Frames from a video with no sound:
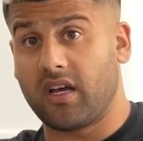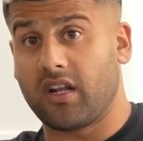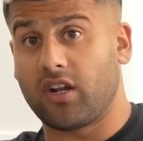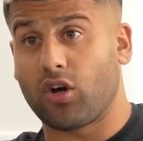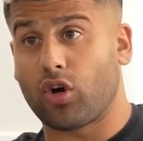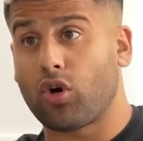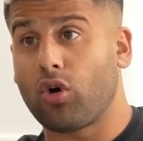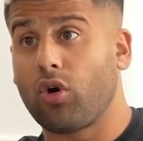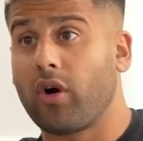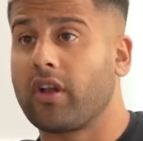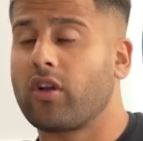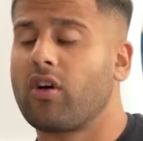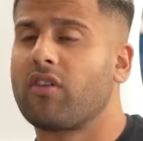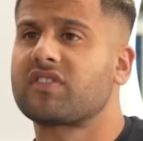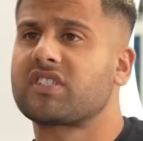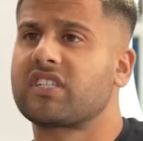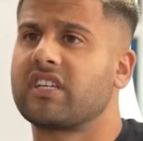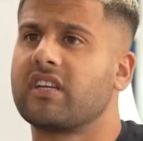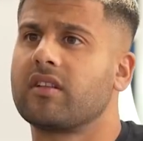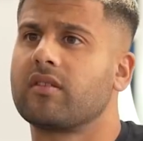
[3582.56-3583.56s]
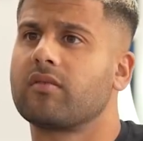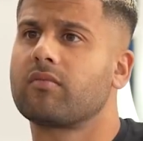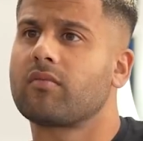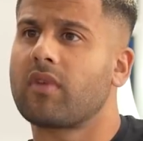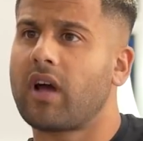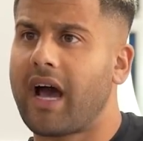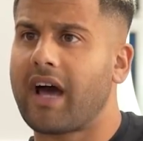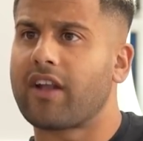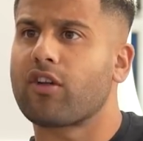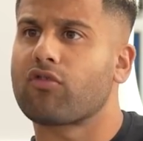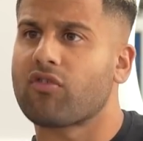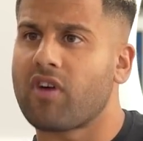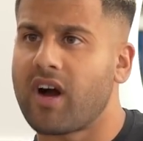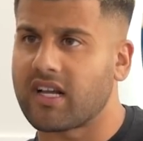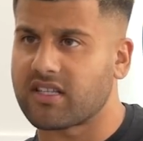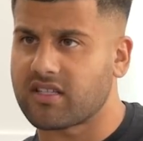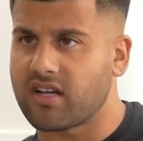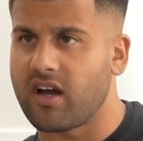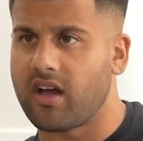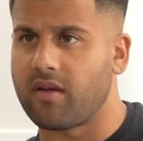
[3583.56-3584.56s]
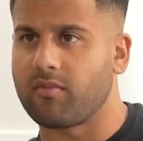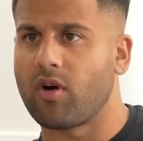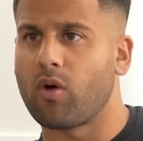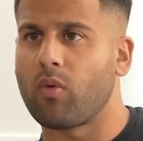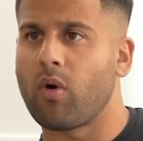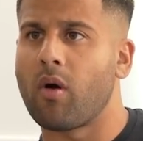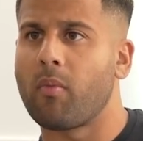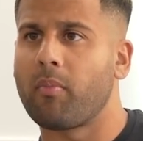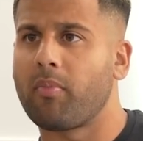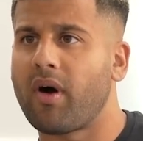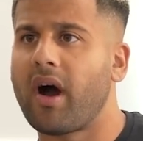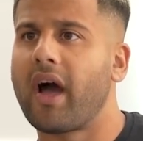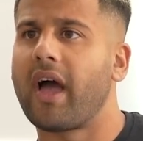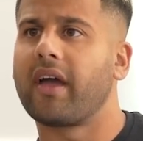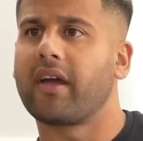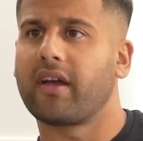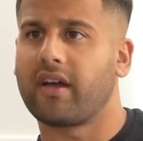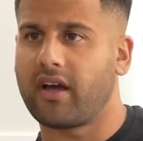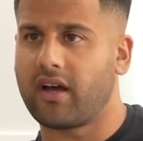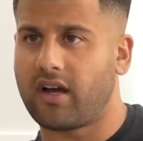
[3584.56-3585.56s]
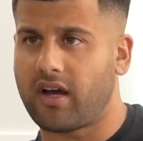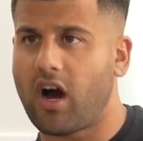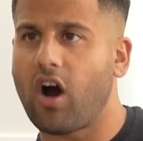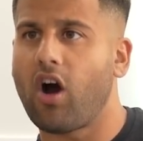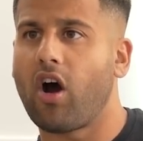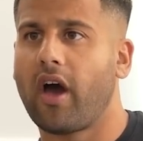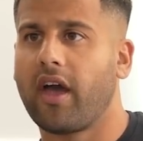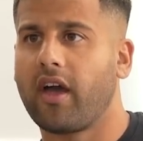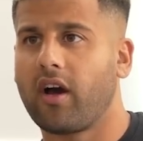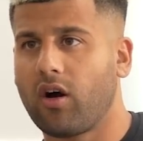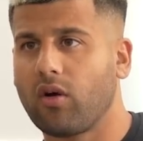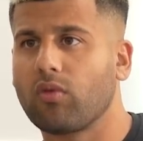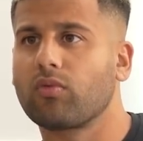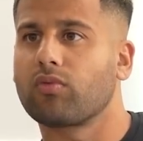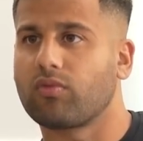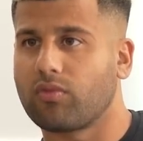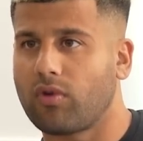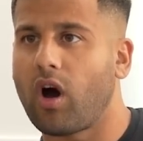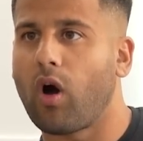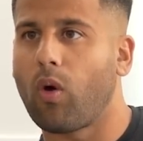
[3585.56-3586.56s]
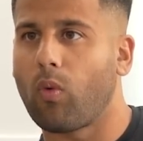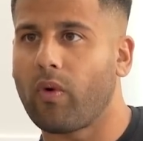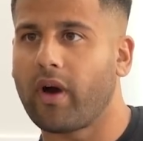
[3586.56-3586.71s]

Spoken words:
a coin. Obviously, at the right time, I won't buy high. I'll